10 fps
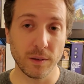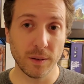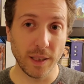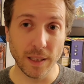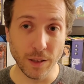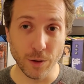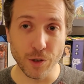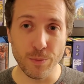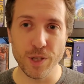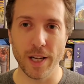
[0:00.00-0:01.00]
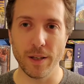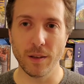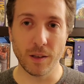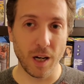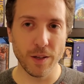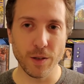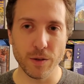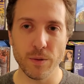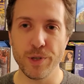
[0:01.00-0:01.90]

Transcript: in the YouTube channel, or on the YouTube